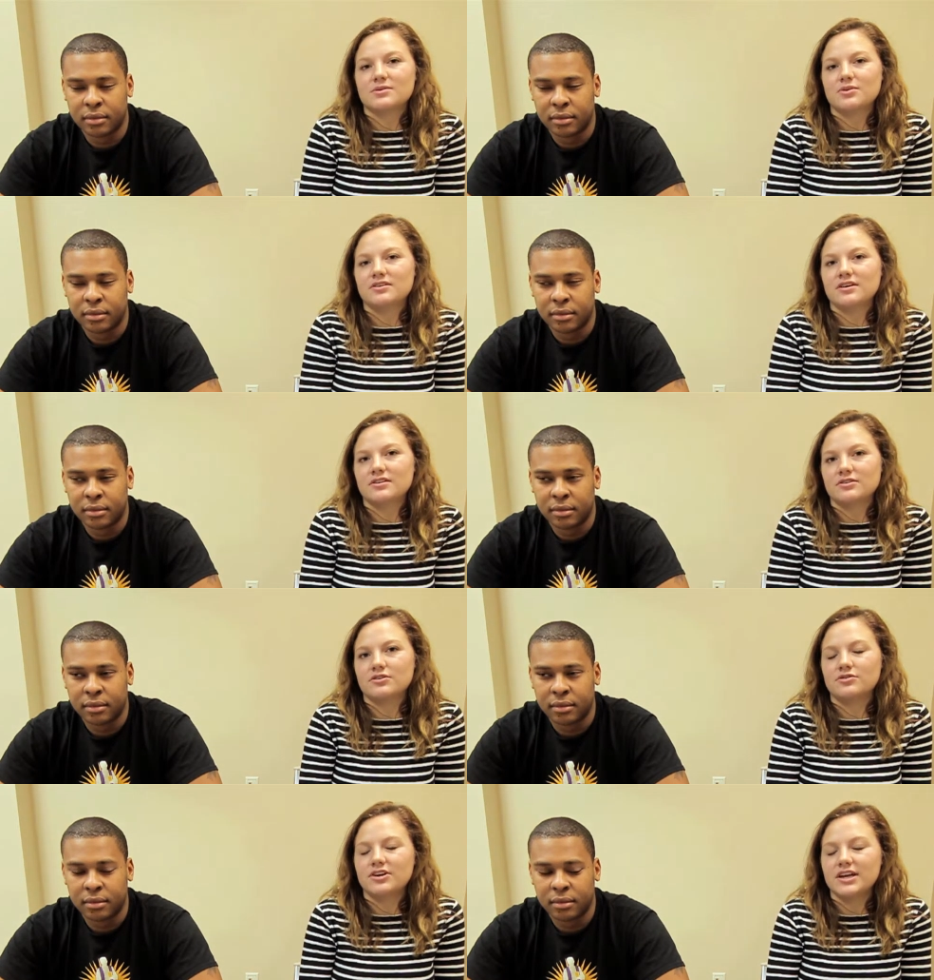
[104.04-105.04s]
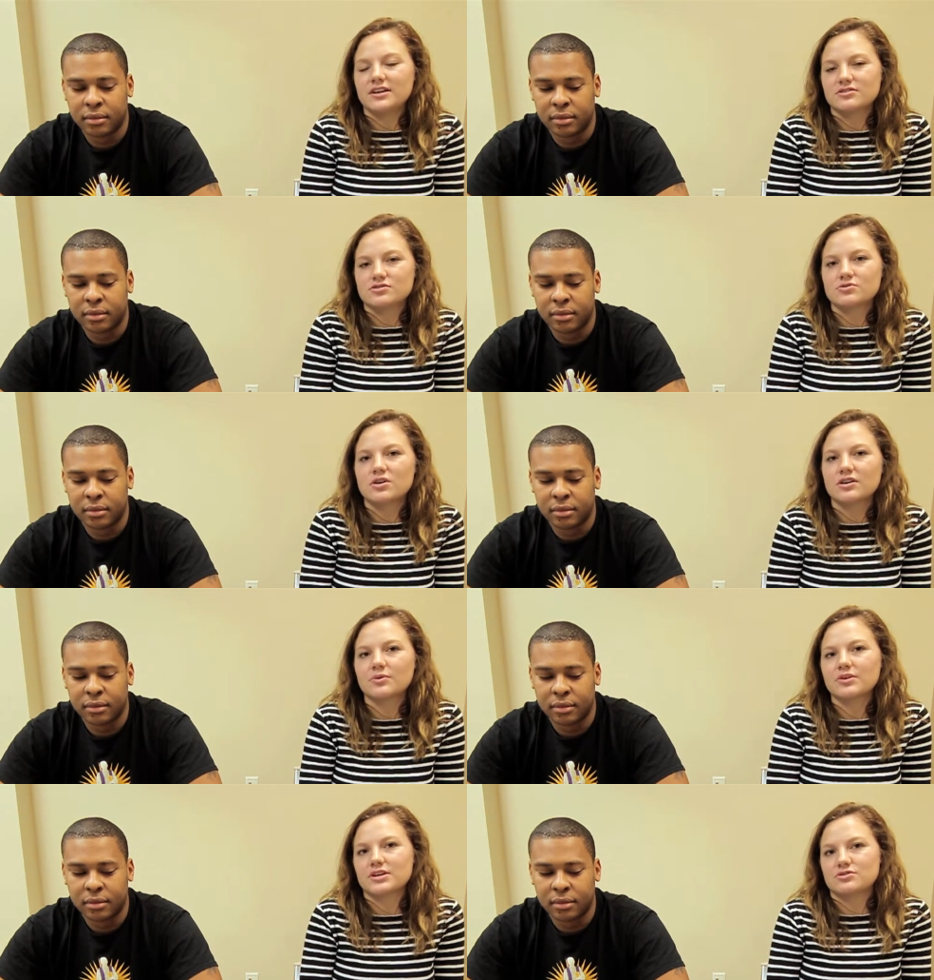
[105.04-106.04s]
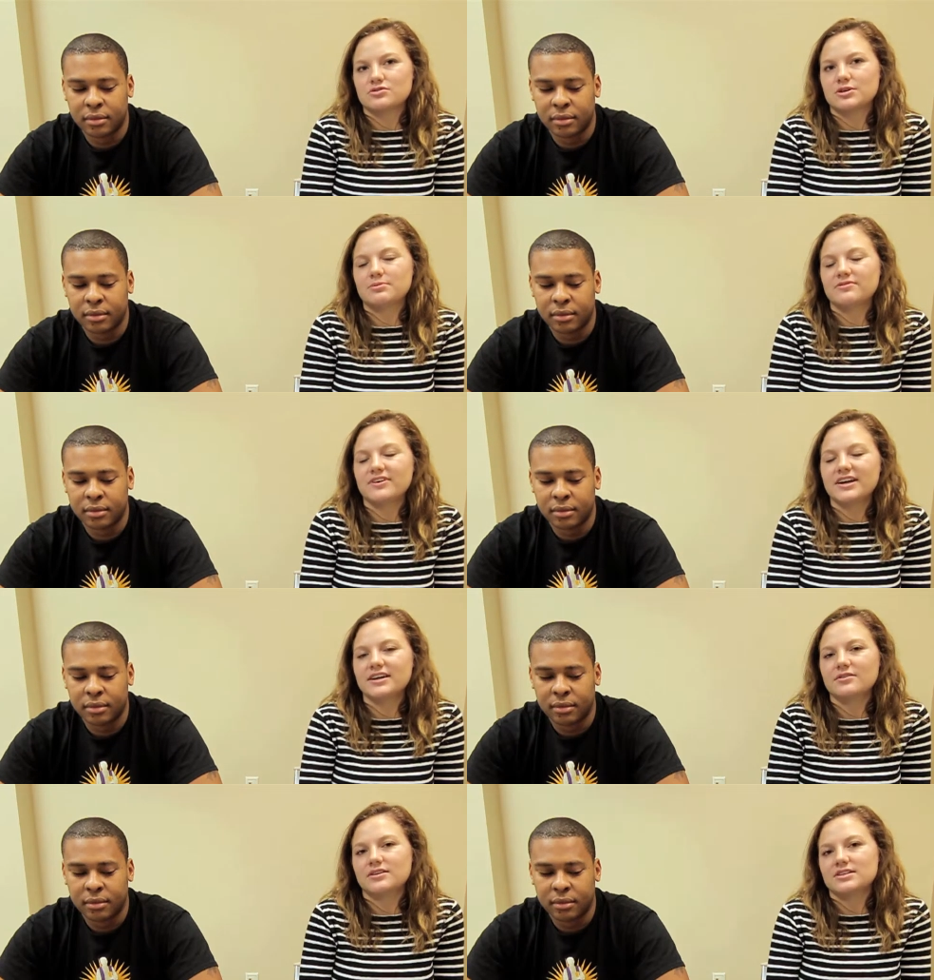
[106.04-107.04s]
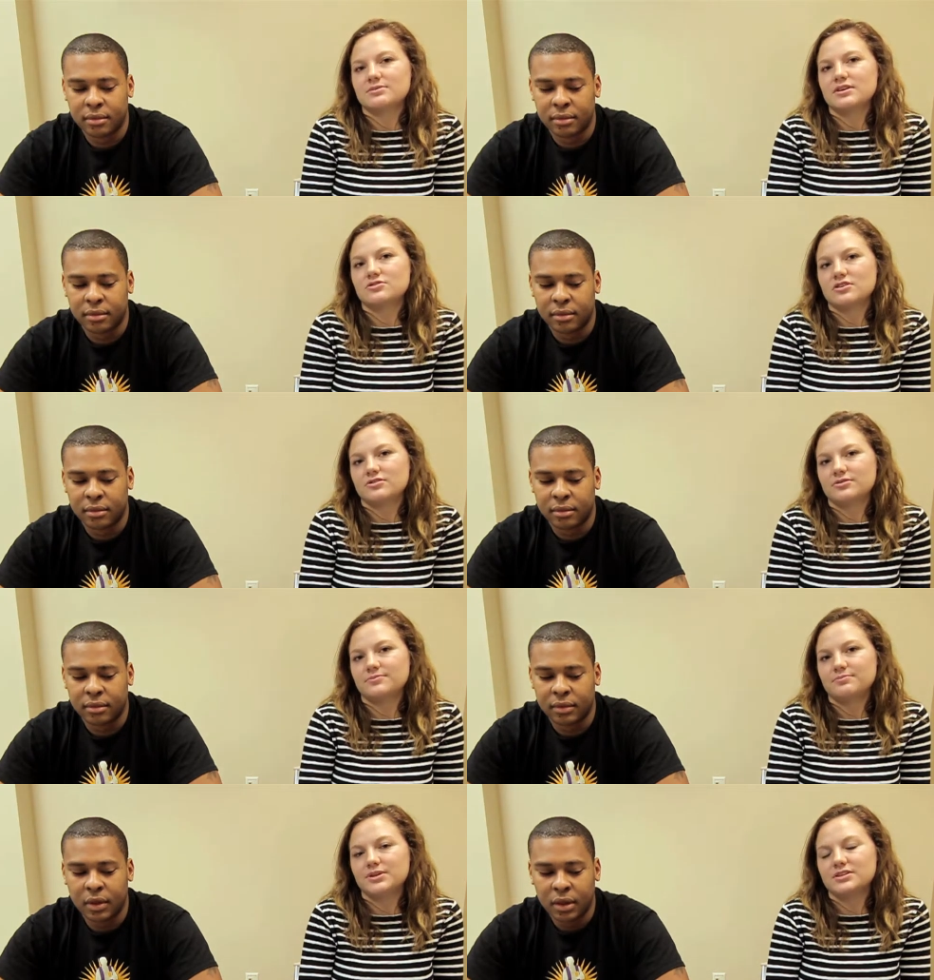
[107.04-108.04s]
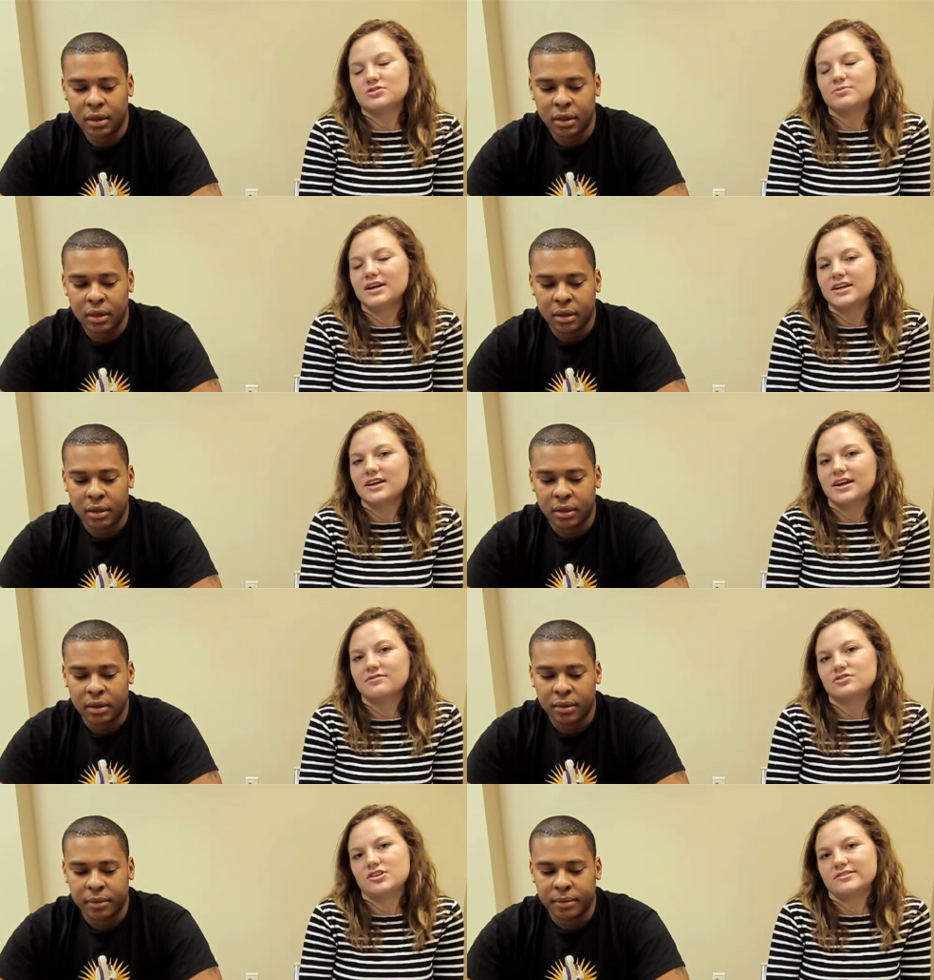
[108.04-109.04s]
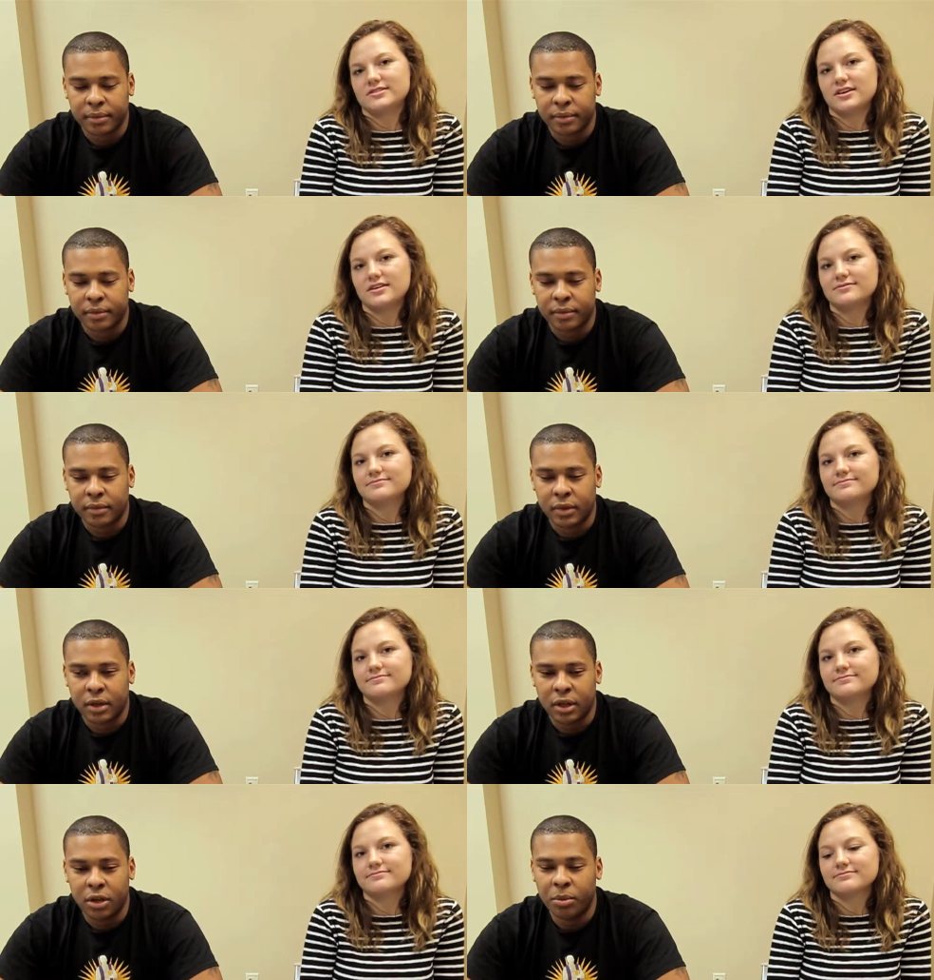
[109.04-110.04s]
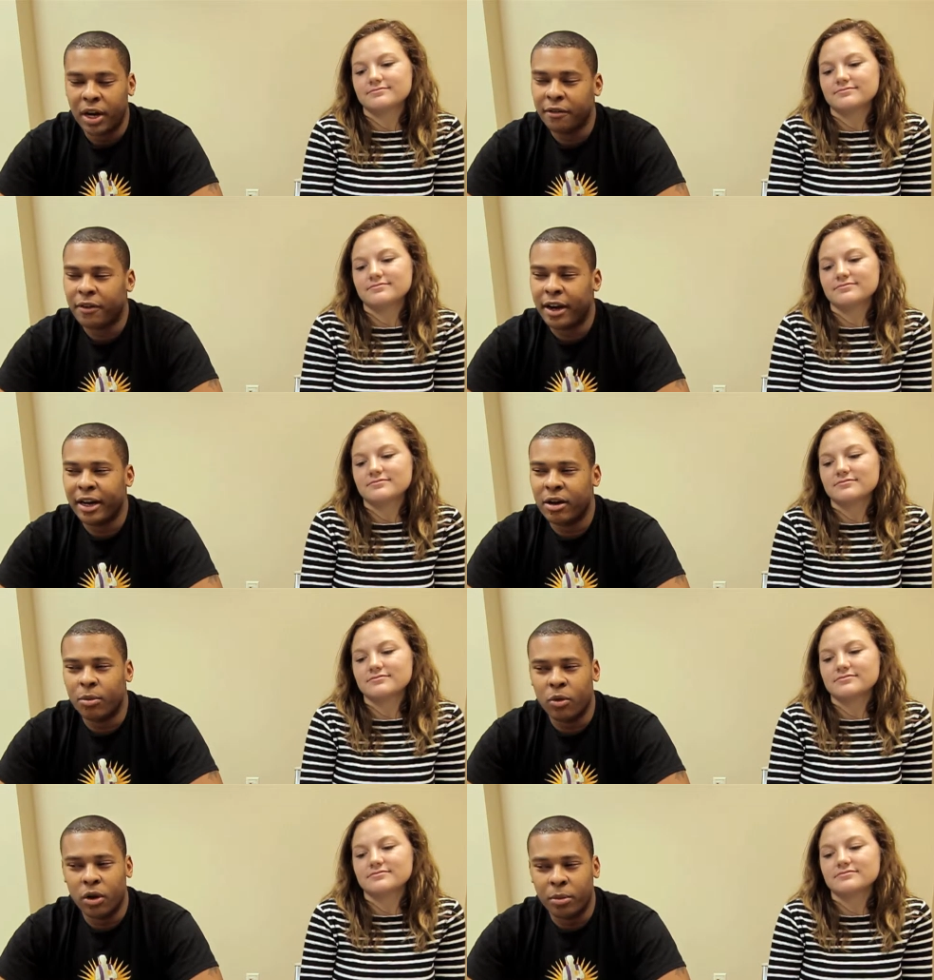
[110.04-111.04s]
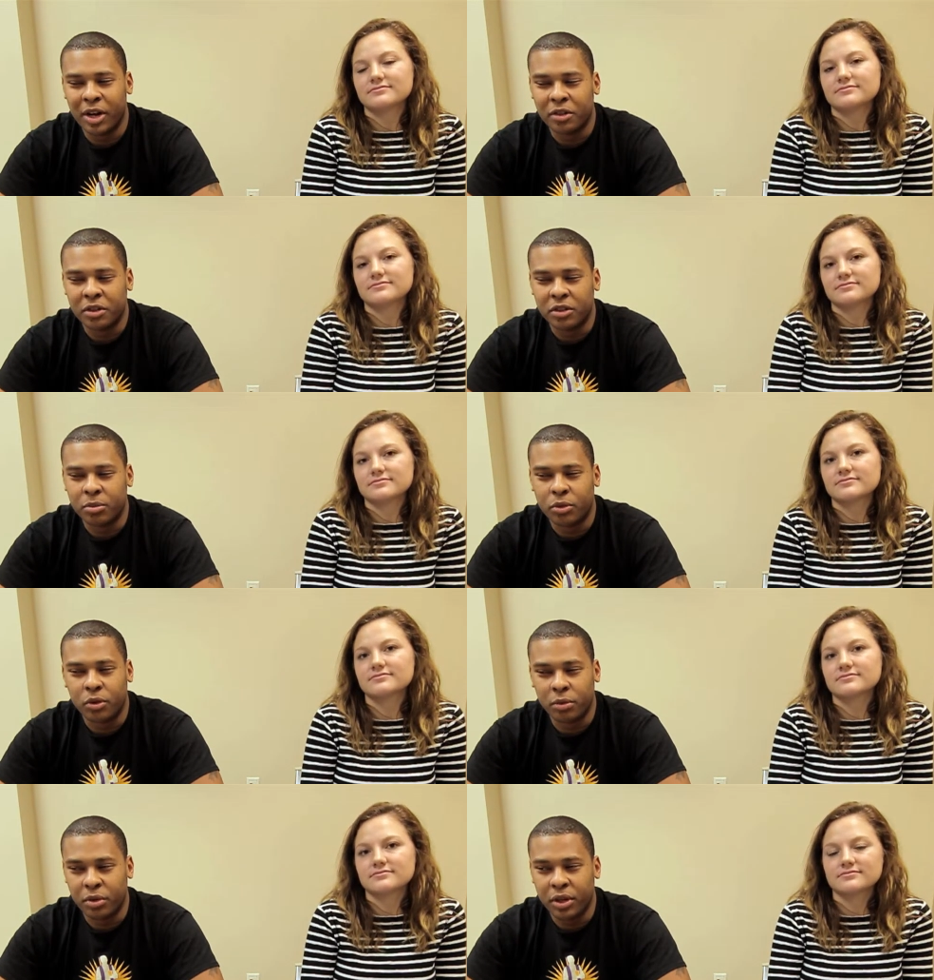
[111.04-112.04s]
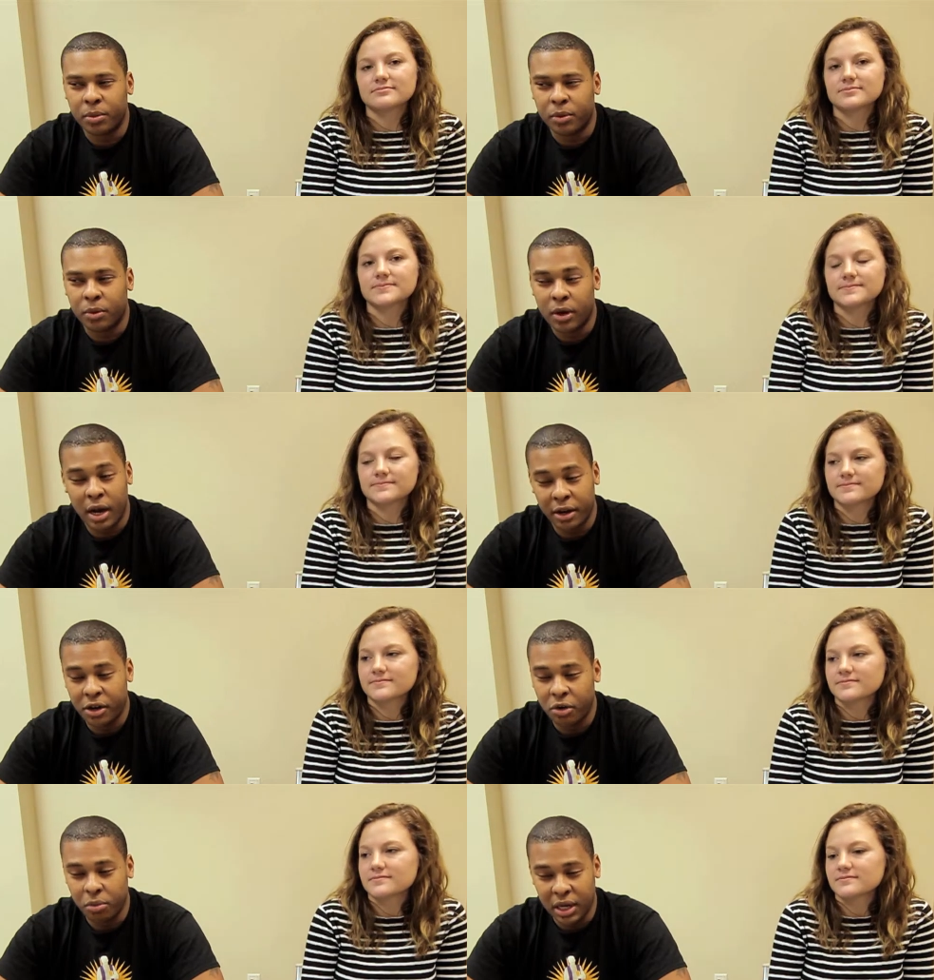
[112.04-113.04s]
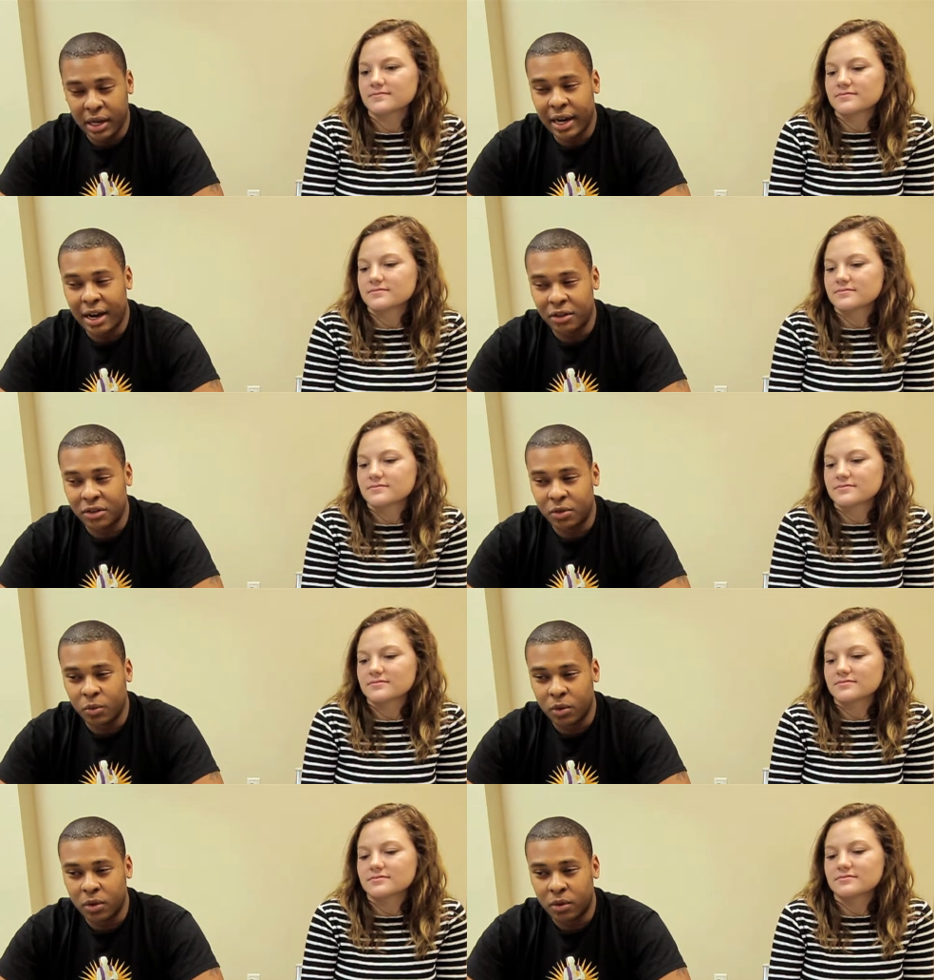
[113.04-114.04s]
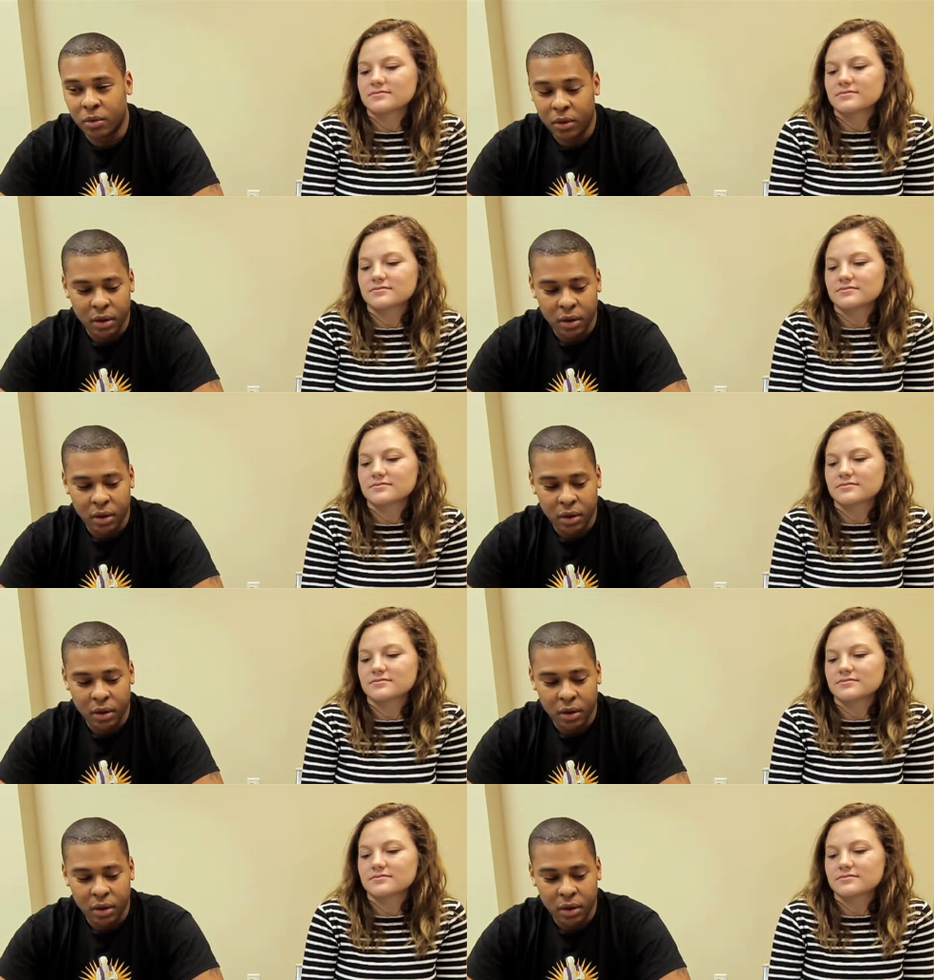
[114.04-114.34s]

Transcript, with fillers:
Speaker 1: on one another and create a stronger relationship and find out things about each other because you might not have the chance again.
Speaker 2: You might find out more about these important people. I know me and Allison will.